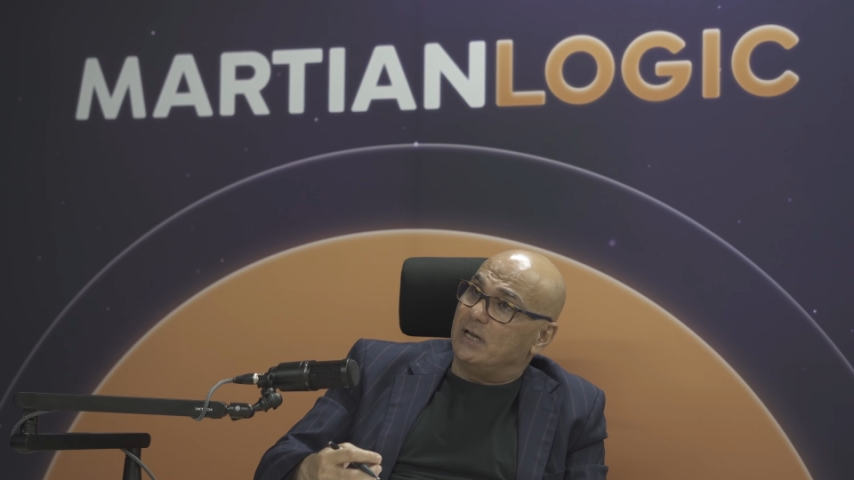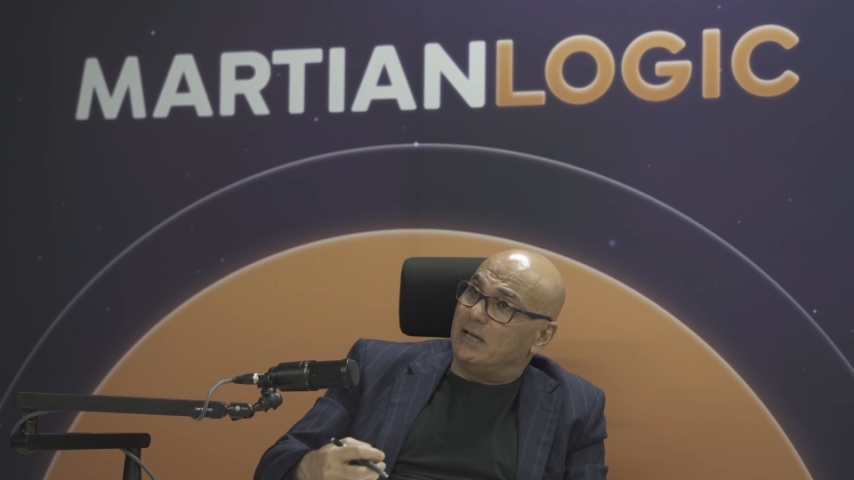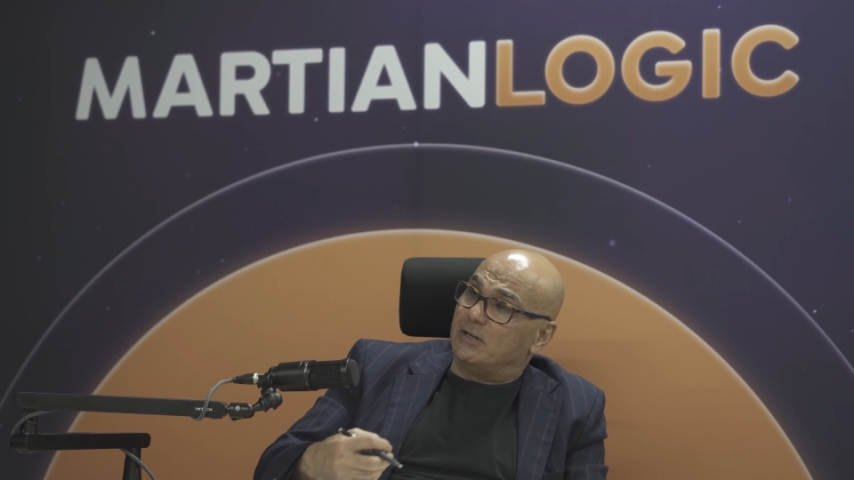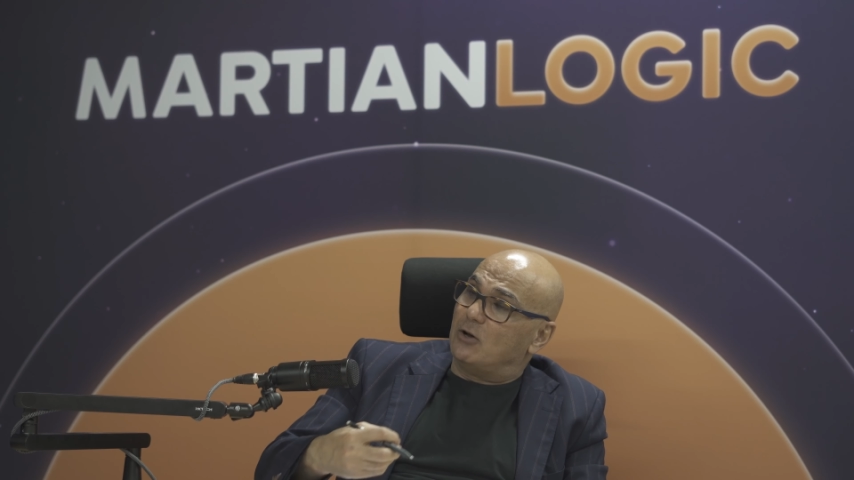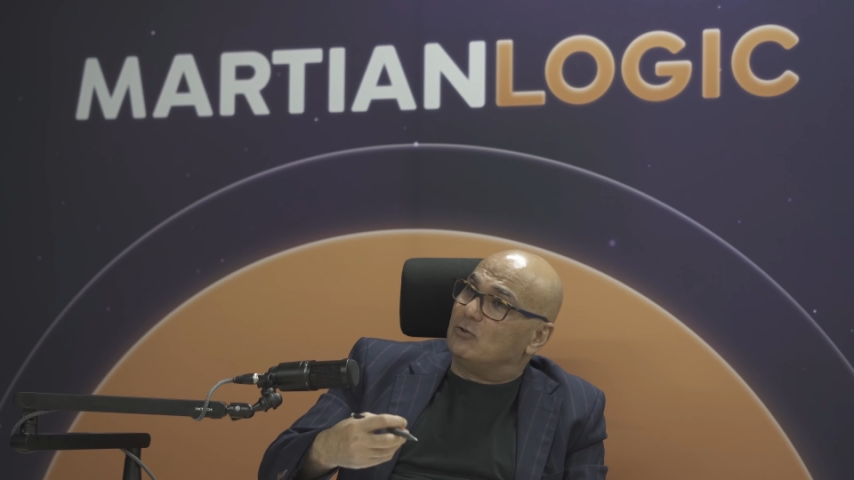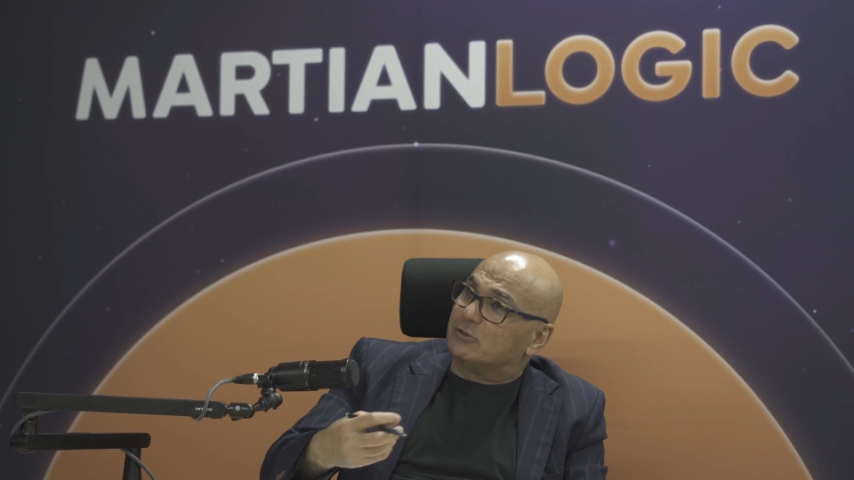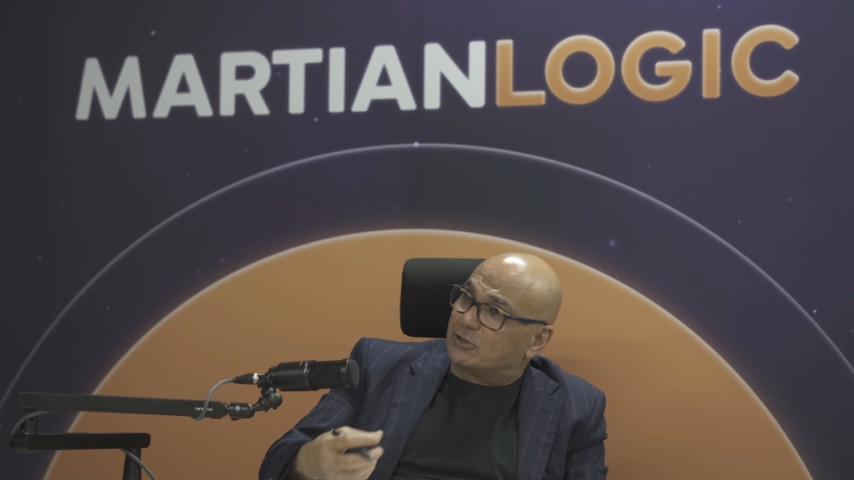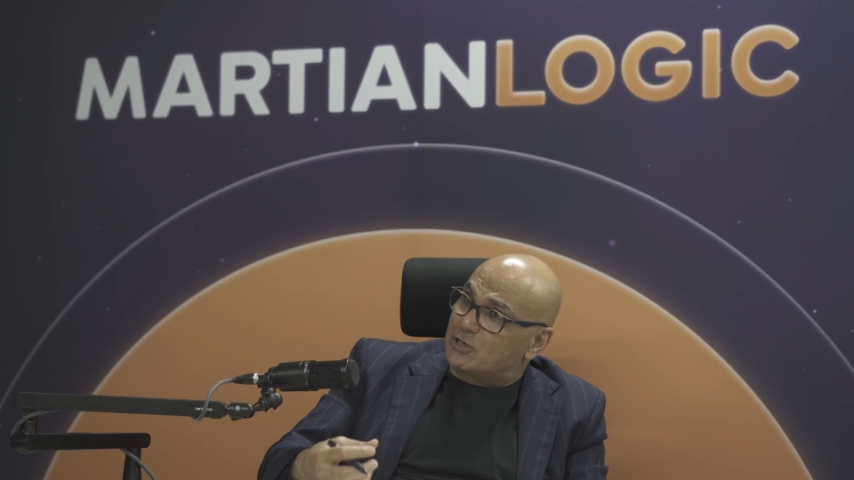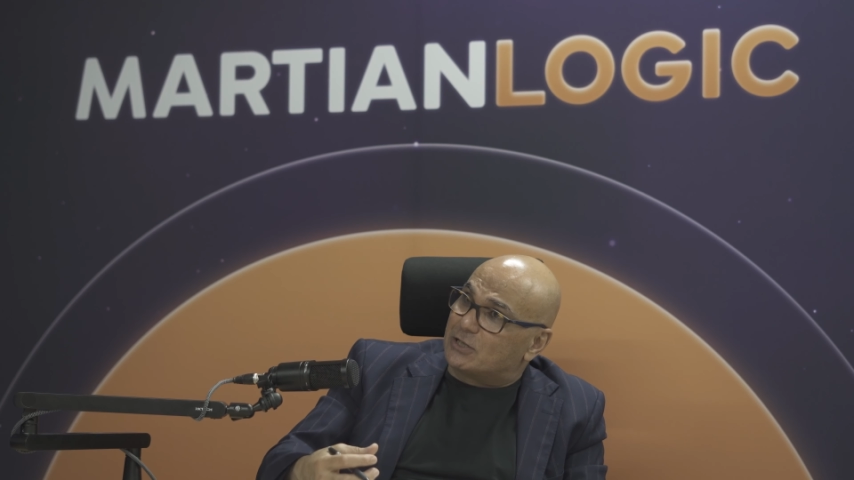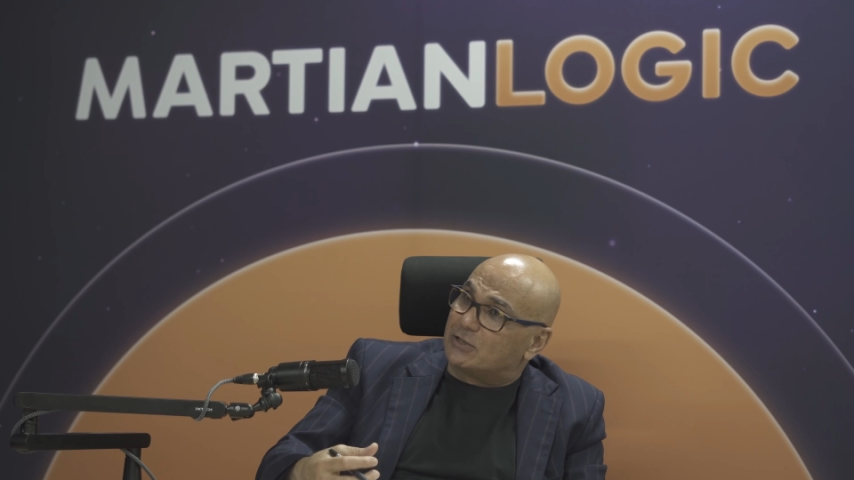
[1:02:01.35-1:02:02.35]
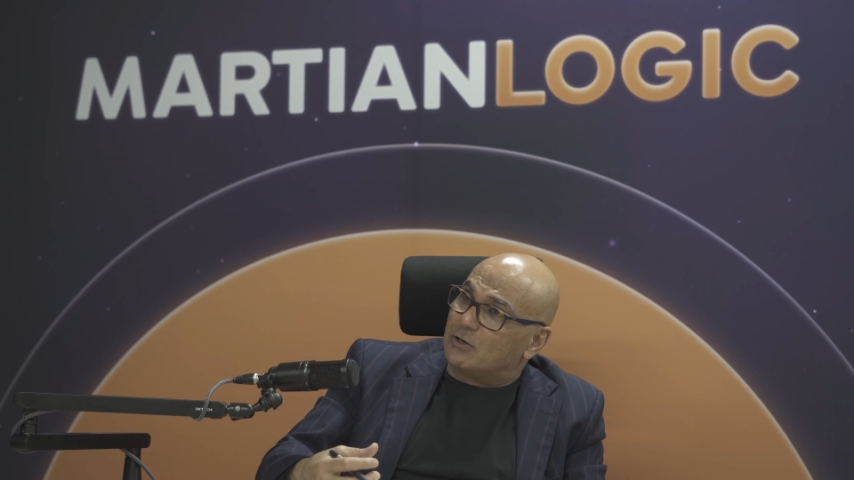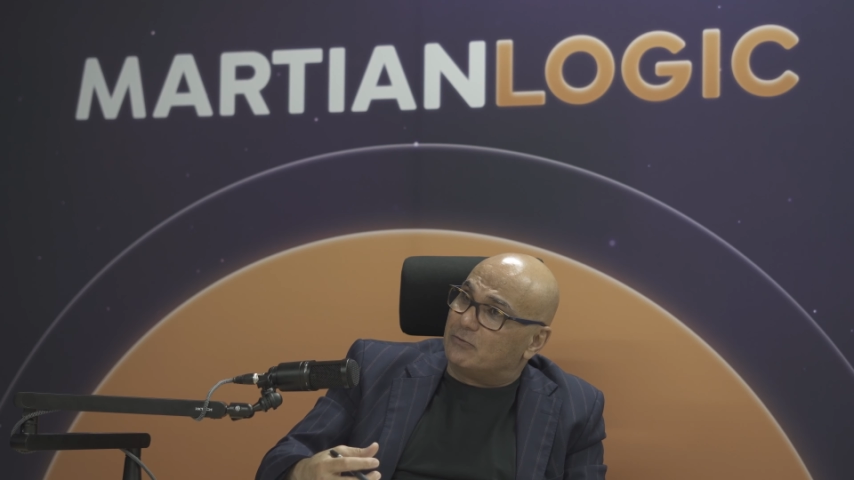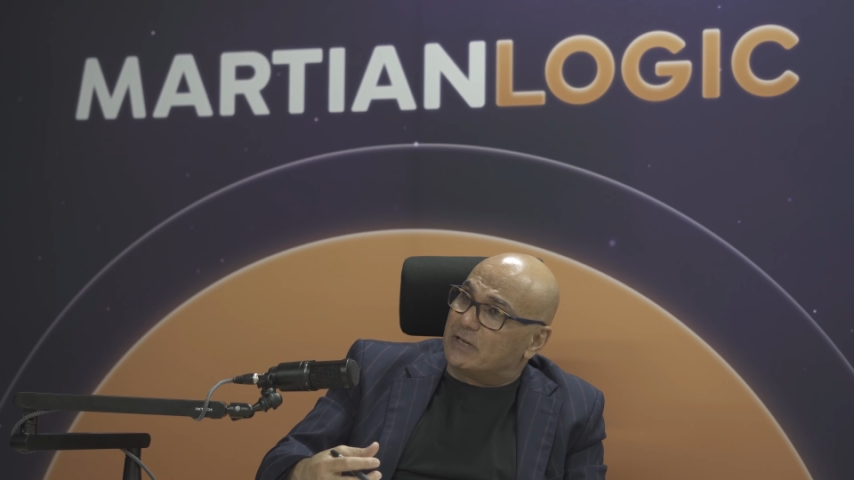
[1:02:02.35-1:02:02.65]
and the whole structure of a